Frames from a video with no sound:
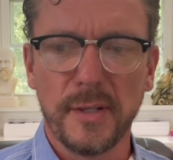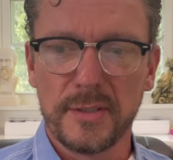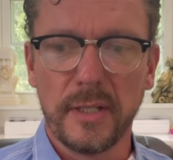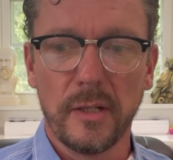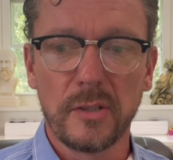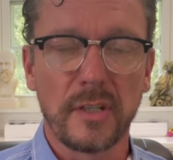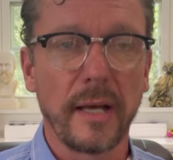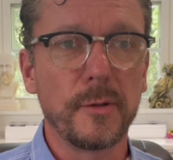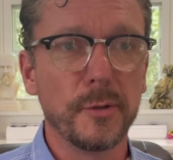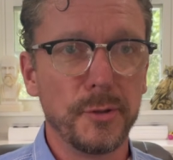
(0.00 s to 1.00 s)
this and it looks
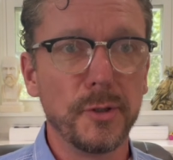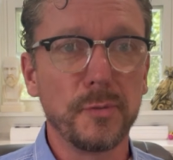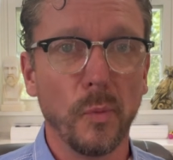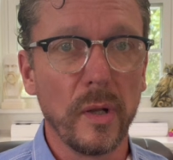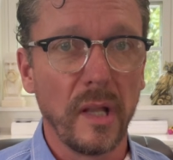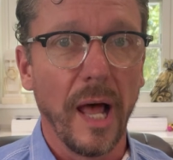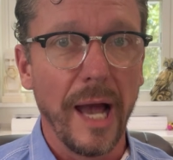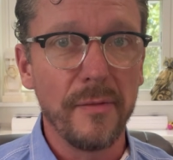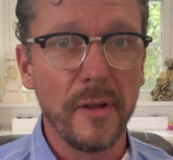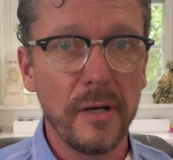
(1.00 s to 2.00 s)
like there's just one
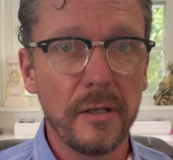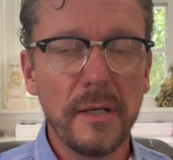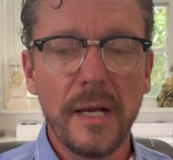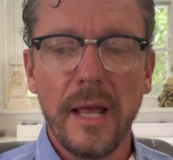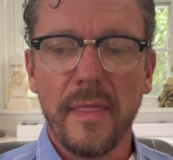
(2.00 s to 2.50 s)
line there,